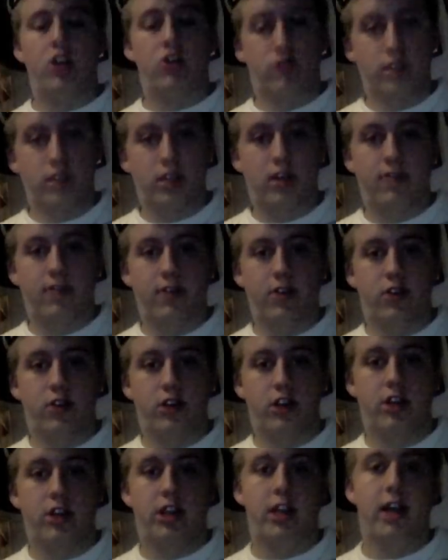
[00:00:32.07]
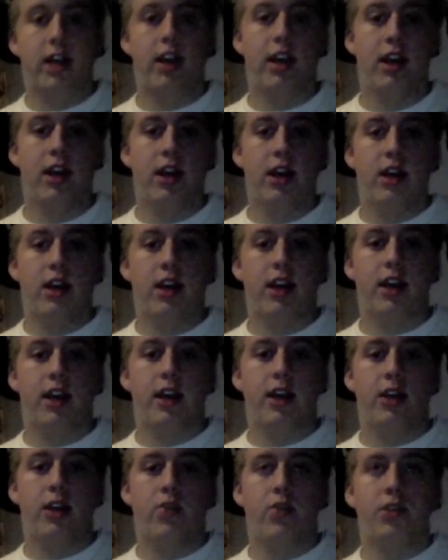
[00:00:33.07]
Krzysztof Soszynski,
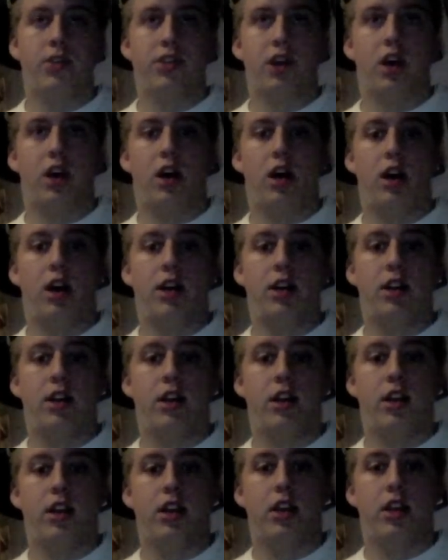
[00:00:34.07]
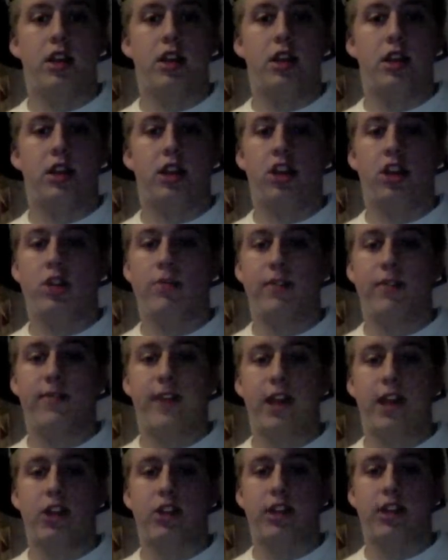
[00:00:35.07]
he was on The Ultimate
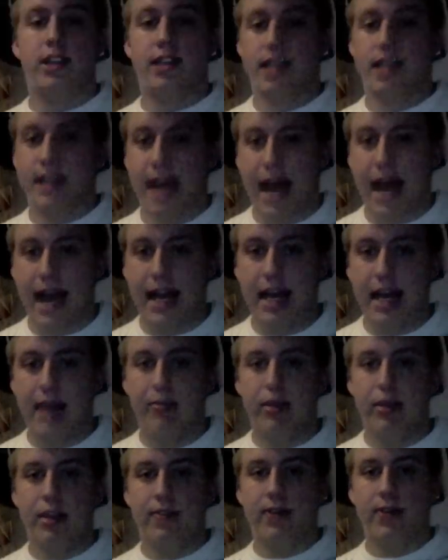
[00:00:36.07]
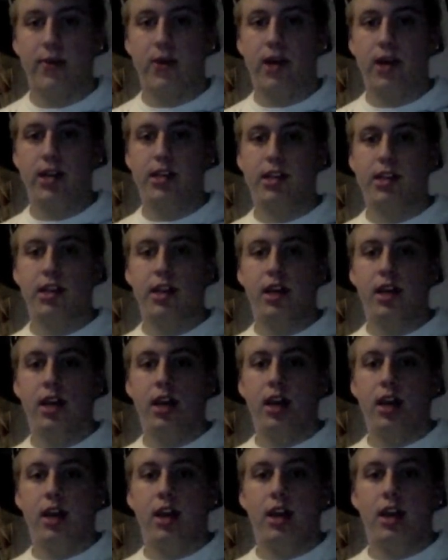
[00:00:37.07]
Fighter season nine, I believe it was.
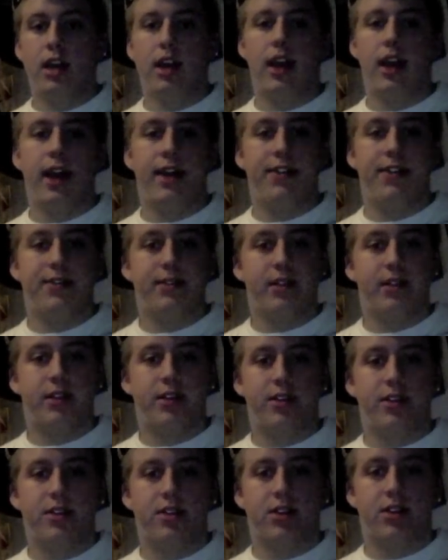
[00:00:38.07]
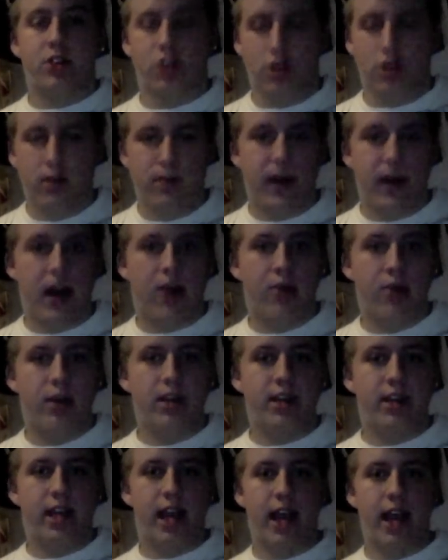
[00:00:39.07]
He has good power in
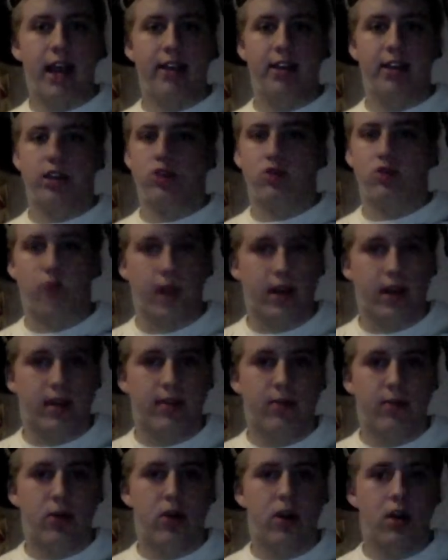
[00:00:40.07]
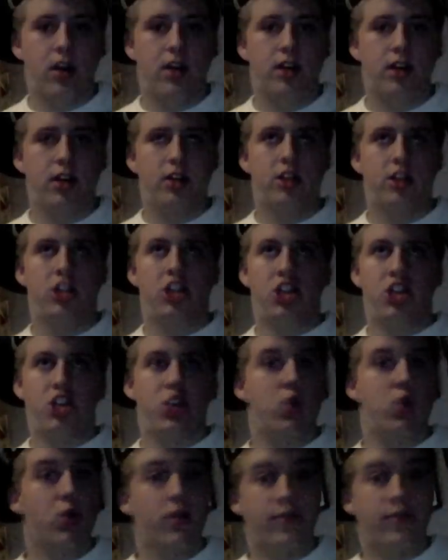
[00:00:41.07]
his hands, a great Kimura.
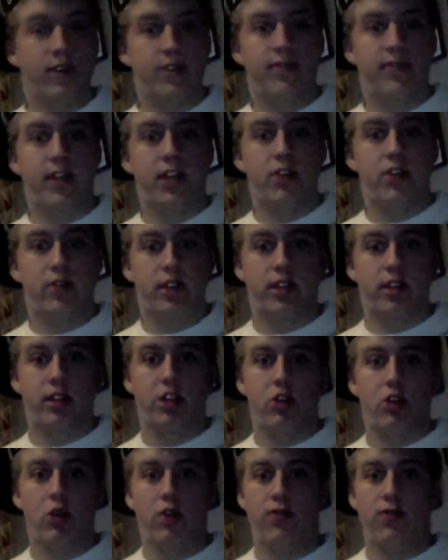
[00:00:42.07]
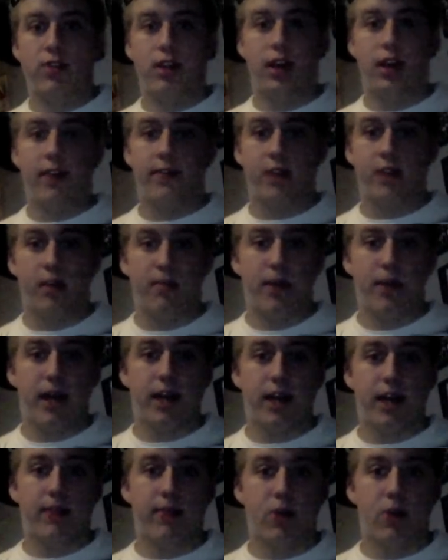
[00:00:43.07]
Two of his victories in the UFC have come by
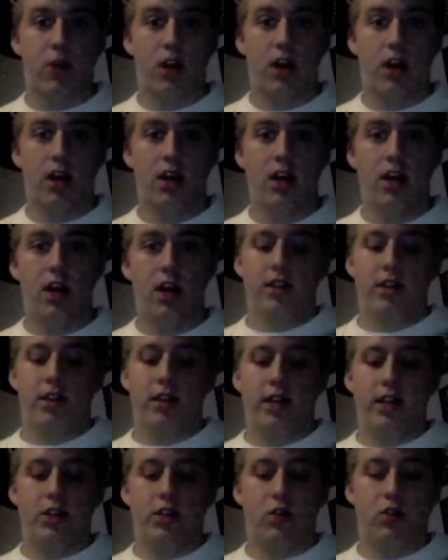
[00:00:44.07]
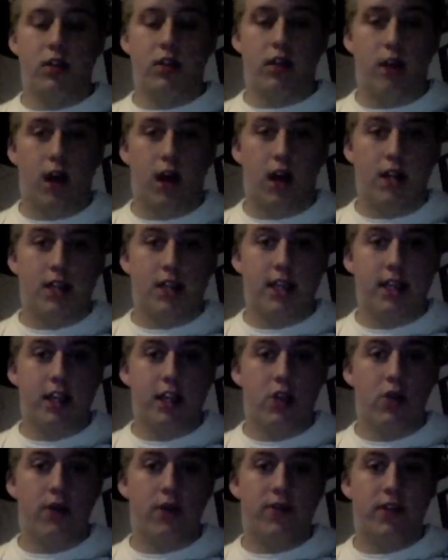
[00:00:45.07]
Kimura. His only loss in the
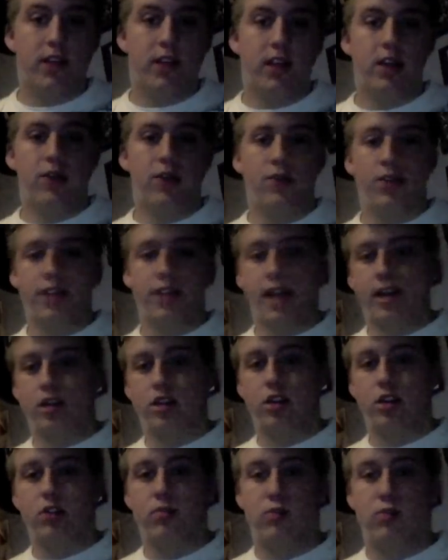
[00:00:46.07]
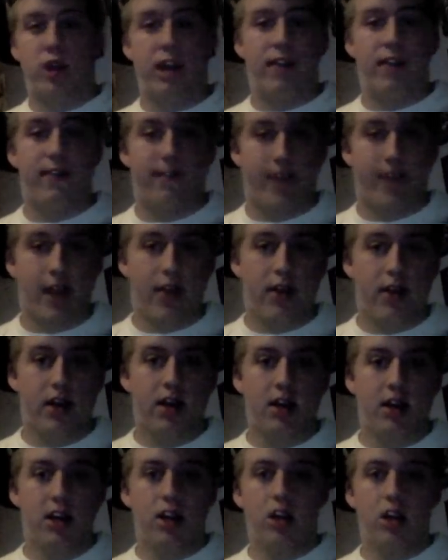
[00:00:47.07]
UFC was actually to Brandon Vera,
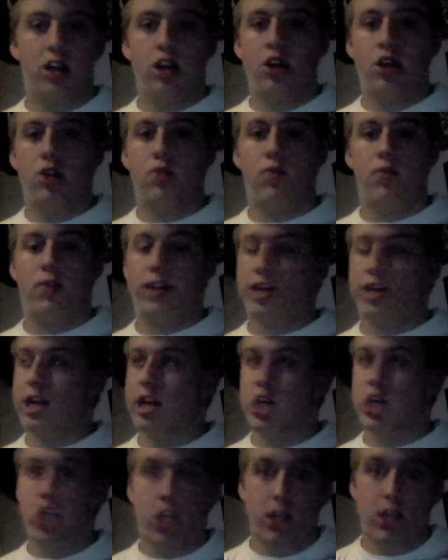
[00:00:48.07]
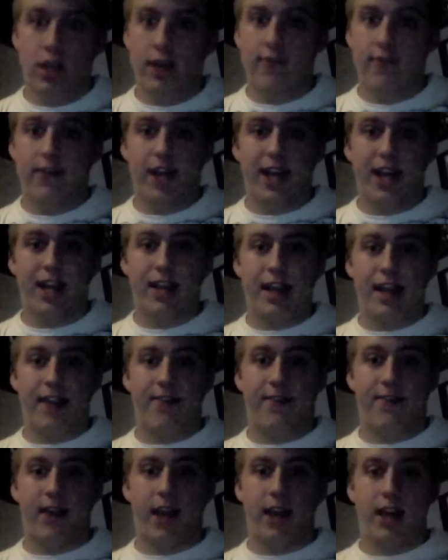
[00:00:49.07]
which he shouldn't have taken that
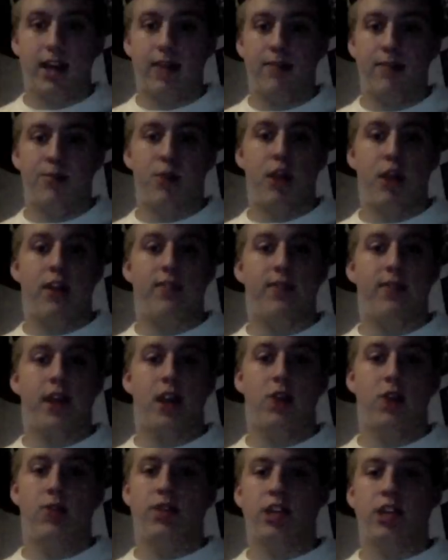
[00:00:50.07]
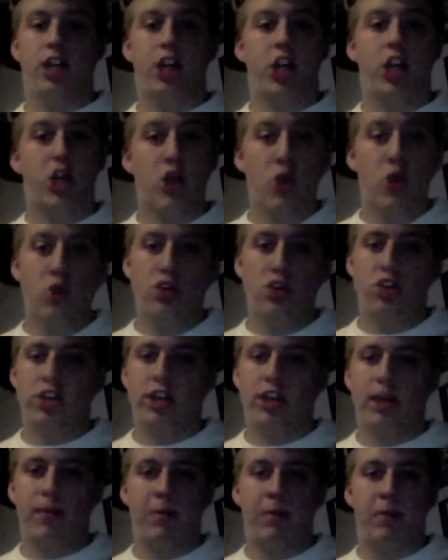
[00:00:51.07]
fight. Brandon Vera was a huge
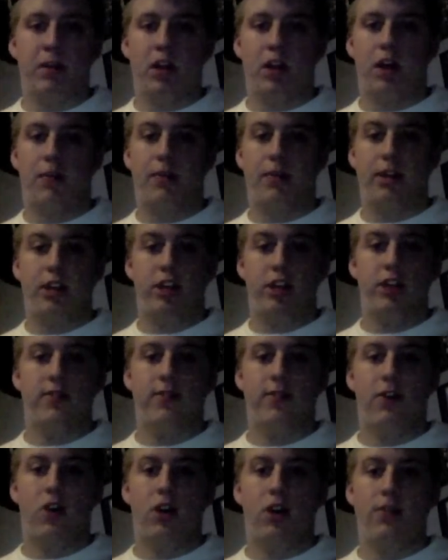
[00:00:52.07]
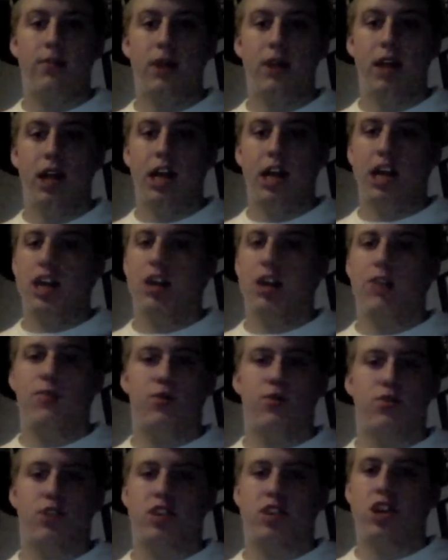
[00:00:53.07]
step up in competition for him. There
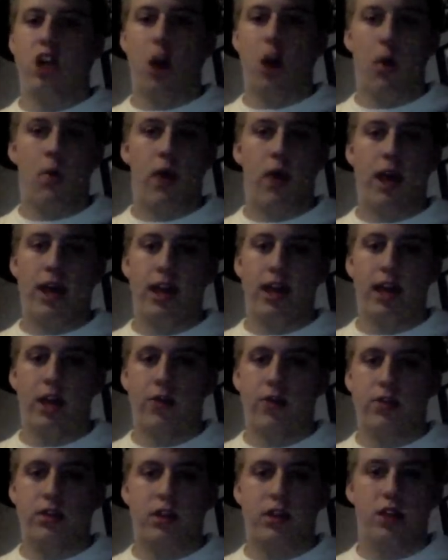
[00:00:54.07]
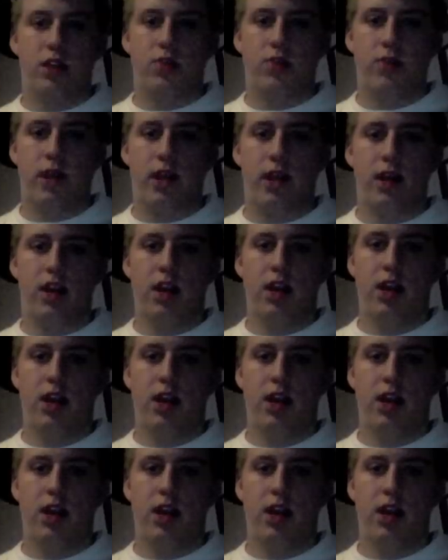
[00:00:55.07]
was no way that he was going to win.